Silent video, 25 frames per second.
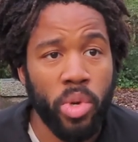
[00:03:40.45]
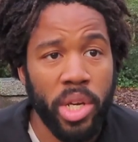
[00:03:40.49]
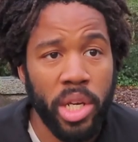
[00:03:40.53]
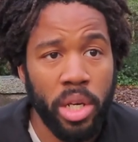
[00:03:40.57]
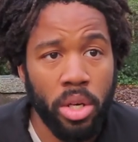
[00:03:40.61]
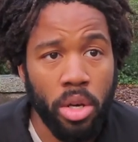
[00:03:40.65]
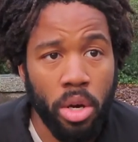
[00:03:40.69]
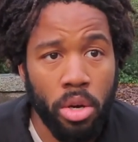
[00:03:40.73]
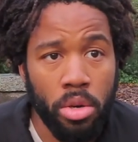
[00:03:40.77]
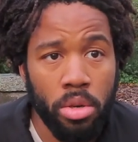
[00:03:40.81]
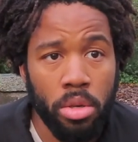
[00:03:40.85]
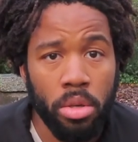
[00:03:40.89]
we
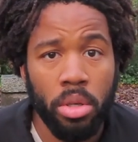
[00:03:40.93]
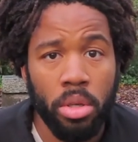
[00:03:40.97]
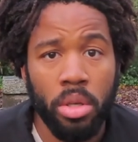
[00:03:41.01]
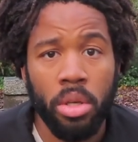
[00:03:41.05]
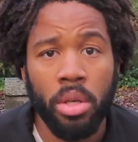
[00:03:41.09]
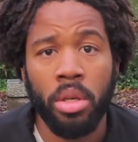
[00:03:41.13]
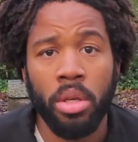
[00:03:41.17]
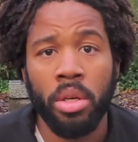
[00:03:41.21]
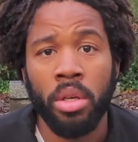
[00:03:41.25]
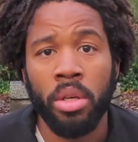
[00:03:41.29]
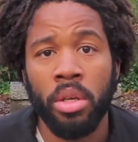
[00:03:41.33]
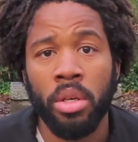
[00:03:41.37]
know,
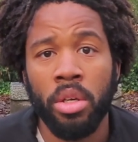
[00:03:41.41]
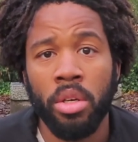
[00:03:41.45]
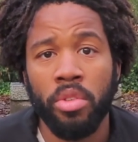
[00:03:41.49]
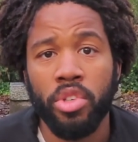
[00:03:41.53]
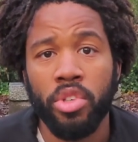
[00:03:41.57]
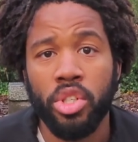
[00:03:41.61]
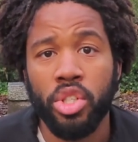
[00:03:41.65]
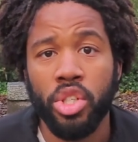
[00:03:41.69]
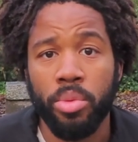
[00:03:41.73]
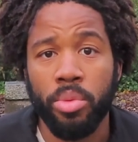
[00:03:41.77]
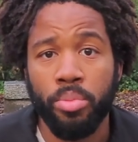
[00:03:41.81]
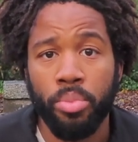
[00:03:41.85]

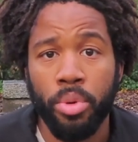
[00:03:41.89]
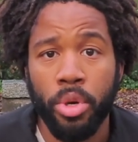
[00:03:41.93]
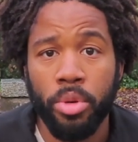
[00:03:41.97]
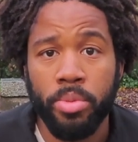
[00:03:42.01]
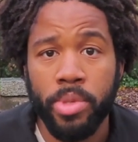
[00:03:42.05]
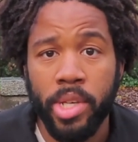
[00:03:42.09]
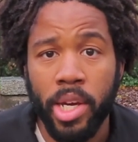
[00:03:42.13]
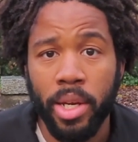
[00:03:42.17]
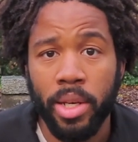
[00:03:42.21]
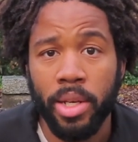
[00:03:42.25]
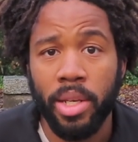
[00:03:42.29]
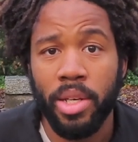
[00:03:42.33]
for jump rope
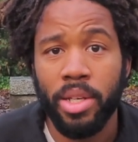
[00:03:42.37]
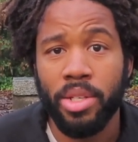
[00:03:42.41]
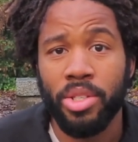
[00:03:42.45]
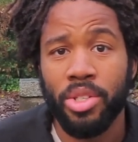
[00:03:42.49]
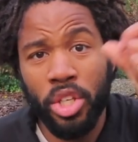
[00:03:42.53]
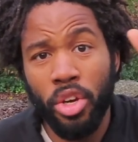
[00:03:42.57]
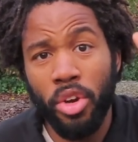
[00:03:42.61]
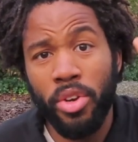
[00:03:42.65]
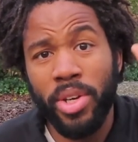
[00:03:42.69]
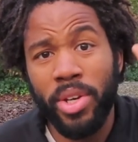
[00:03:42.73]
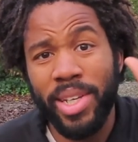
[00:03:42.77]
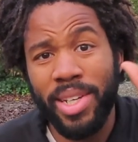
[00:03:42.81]
techniques,
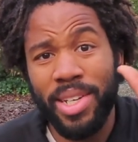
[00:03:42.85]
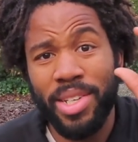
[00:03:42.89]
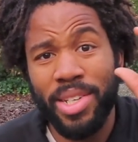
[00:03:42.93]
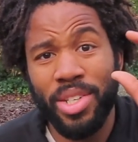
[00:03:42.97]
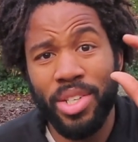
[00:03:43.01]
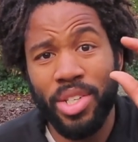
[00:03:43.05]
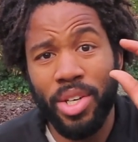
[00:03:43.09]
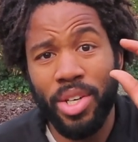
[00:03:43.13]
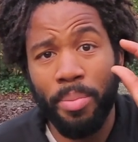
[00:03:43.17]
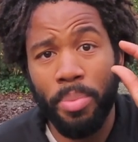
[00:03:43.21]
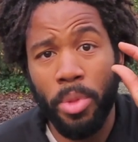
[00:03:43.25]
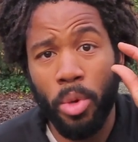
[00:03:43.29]
you only need
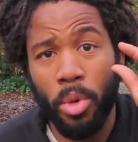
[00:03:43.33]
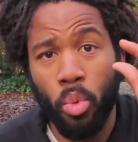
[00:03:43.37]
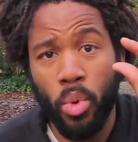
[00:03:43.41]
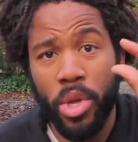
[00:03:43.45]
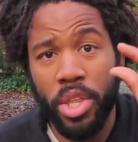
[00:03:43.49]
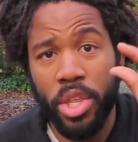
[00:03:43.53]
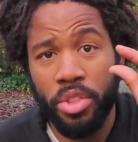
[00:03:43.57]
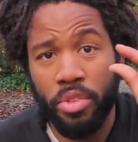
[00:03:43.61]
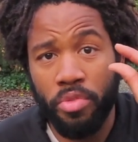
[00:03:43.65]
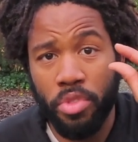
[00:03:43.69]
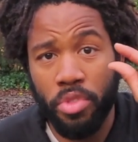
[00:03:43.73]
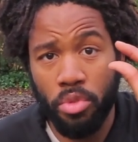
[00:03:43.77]
to jump the
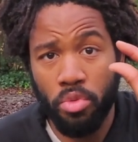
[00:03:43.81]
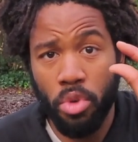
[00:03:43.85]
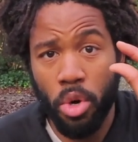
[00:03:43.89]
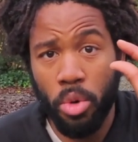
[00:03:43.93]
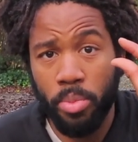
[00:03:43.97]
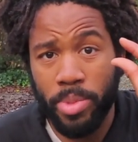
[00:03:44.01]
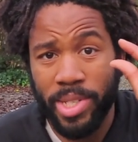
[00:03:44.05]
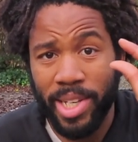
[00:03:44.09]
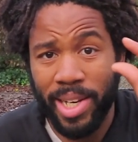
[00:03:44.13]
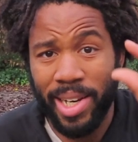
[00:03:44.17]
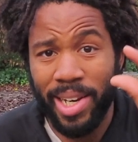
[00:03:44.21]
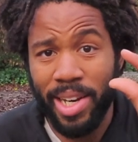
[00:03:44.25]
width of the
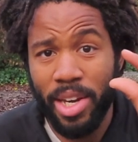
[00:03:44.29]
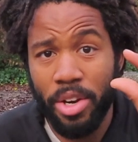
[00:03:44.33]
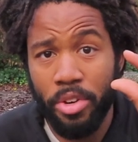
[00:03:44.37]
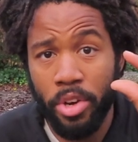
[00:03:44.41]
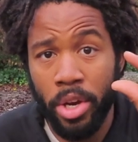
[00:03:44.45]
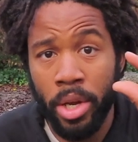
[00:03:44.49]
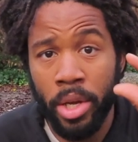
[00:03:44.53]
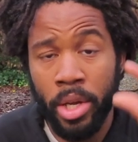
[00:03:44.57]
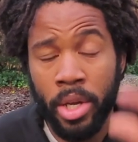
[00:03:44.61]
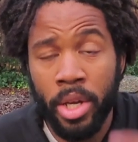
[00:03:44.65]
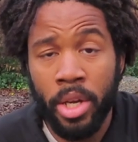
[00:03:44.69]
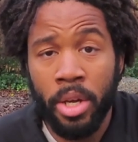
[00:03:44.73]
rope to clear
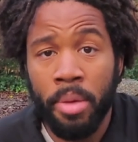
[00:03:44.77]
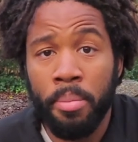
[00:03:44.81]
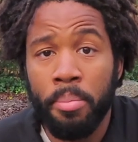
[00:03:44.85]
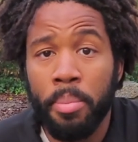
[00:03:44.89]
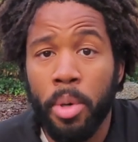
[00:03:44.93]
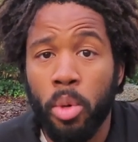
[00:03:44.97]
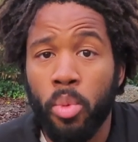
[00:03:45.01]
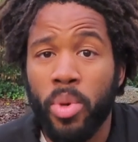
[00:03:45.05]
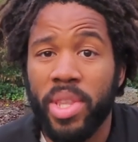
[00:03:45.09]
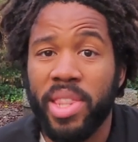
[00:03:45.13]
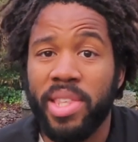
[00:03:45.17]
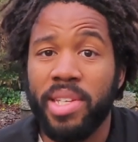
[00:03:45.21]
it.
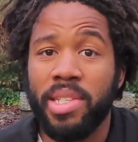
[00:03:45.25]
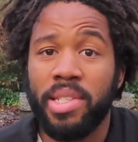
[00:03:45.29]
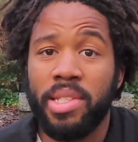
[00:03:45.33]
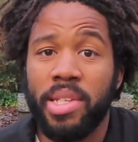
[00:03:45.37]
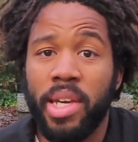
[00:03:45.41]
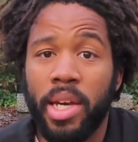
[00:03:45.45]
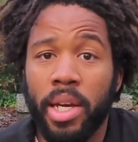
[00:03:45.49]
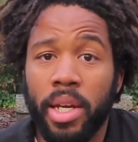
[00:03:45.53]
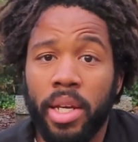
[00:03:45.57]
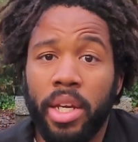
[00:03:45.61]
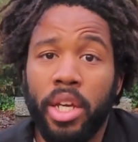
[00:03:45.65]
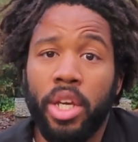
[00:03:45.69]
But with this
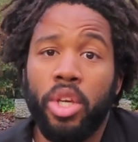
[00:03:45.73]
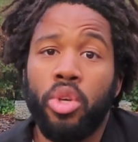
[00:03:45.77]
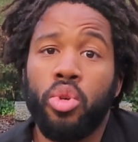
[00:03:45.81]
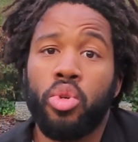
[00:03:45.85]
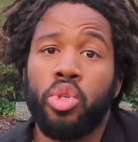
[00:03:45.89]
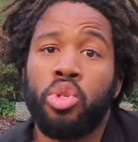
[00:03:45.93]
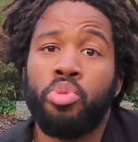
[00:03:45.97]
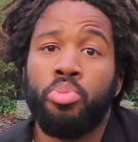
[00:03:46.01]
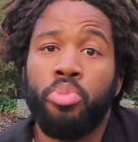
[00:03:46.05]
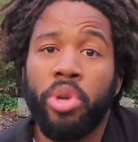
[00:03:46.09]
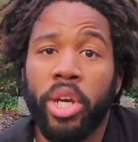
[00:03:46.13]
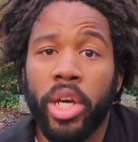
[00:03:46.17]
technique, you're
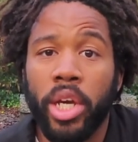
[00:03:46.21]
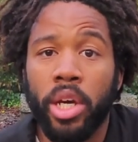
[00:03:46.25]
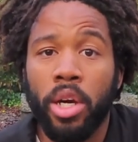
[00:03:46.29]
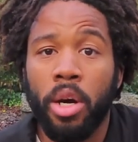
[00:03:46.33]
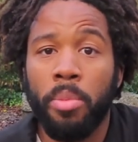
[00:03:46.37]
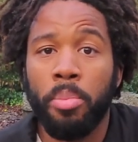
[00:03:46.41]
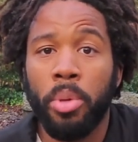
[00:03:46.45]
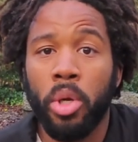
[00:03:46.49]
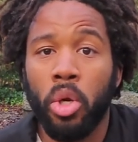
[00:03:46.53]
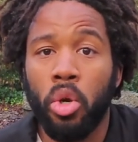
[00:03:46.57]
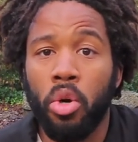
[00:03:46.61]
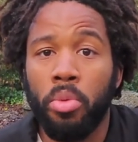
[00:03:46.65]
springing
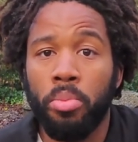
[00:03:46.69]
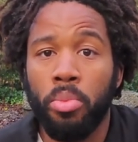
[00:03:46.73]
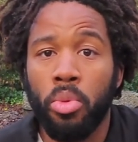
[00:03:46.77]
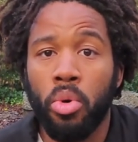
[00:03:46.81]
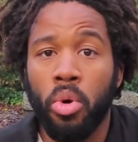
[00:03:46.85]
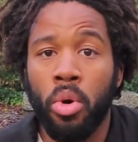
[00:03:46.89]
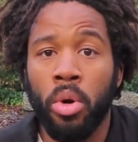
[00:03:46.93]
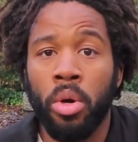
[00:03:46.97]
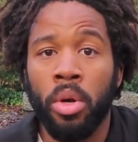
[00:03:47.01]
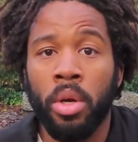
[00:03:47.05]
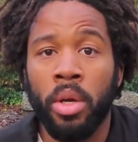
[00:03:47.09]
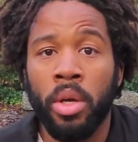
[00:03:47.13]
up a lot
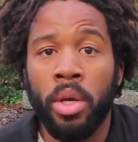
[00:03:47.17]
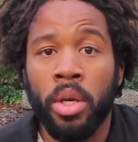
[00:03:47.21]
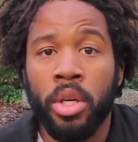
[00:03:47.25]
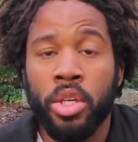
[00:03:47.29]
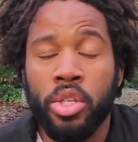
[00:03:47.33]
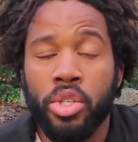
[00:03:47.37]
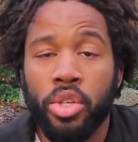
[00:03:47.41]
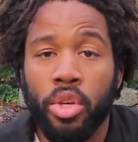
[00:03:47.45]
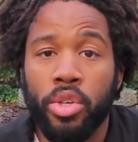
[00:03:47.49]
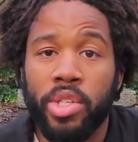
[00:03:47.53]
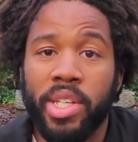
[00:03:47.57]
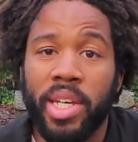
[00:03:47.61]
more.
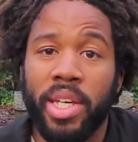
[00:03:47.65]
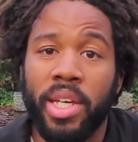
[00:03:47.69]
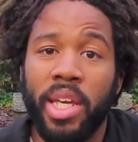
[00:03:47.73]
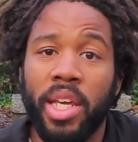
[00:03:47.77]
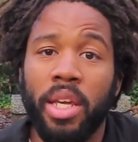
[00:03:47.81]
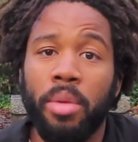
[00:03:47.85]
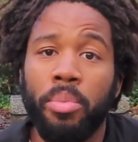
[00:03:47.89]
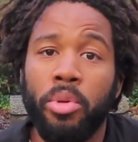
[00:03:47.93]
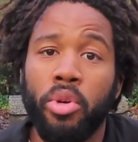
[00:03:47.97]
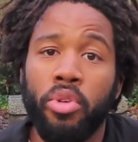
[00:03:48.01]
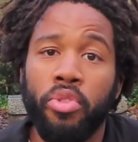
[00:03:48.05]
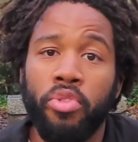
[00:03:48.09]
So to
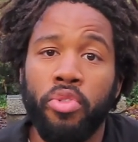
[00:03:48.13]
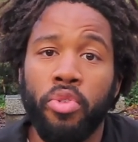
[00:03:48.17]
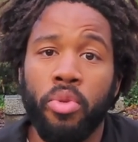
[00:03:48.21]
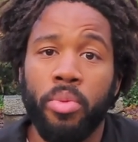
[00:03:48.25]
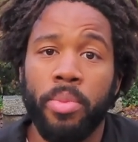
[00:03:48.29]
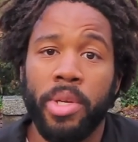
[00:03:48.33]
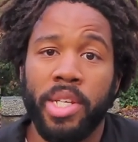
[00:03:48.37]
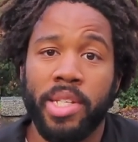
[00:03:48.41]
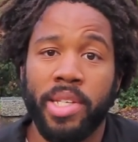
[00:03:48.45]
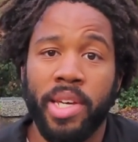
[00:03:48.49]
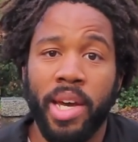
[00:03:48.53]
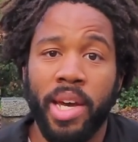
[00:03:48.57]
keep your
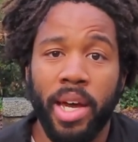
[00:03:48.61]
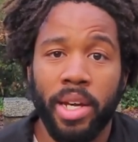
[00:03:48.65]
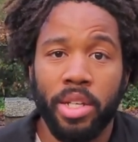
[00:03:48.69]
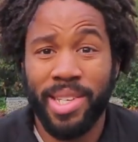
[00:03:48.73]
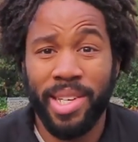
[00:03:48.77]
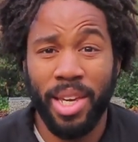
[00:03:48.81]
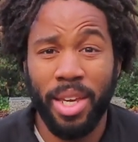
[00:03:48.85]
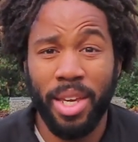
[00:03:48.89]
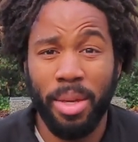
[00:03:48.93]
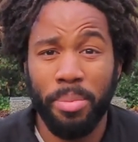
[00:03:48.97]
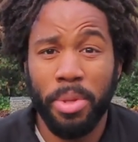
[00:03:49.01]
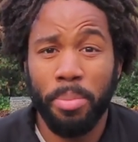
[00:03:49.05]
form intact,
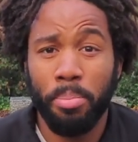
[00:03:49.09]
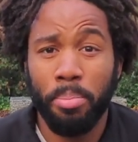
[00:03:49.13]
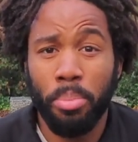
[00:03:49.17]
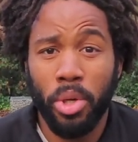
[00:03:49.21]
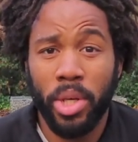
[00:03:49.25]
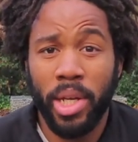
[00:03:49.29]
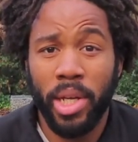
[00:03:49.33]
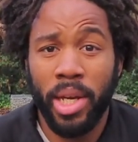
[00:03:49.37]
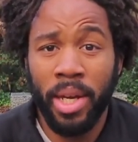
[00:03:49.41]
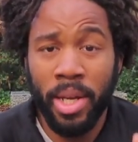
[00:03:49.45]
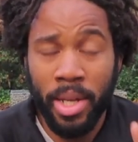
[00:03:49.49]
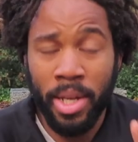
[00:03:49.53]
keep the
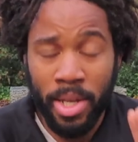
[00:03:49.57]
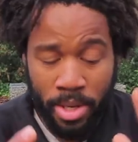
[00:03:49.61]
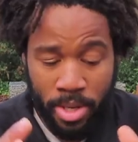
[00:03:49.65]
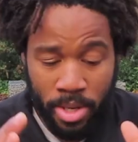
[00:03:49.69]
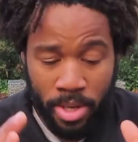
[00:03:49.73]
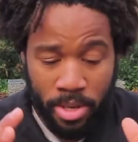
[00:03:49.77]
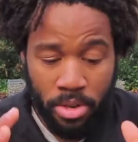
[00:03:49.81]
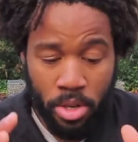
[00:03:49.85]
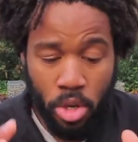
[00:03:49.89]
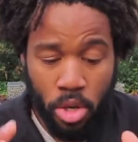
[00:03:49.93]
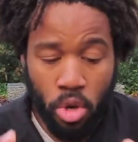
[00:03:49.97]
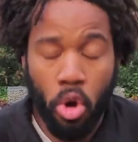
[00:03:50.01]
body
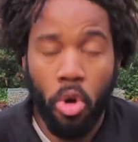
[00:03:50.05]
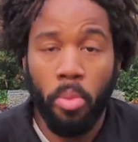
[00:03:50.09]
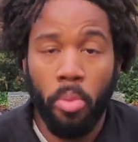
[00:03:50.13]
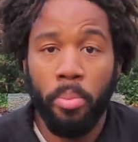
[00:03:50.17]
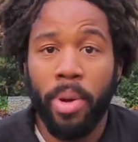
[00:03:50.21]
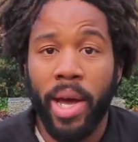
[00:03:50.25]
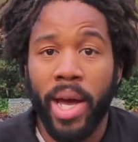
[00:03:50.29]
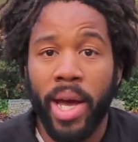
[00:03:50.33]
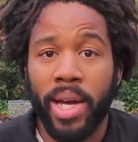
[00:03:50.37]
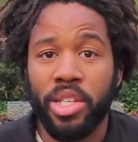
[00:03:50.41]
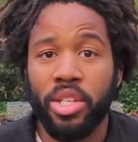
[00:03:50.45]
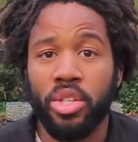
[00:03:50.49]

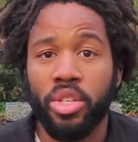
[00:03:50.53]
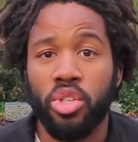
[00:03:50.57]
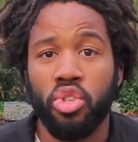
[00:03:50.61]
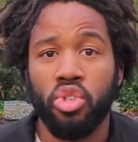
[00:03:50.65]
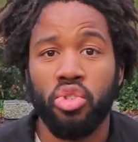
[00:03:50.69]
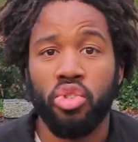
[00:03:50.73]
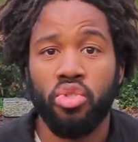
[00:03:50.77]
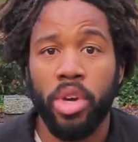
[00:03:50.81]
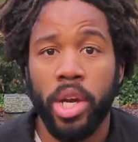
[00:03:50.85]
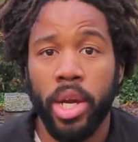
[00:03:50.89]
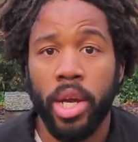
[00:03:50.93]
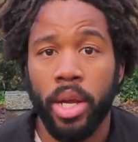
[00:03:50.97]
compact and
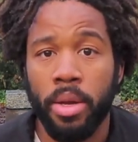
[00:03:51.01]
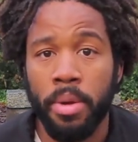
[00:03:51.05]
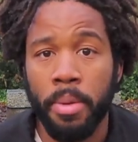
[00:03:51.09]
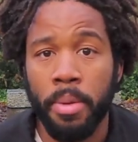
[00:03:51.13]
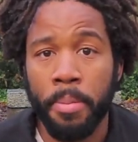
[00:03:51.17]
straight.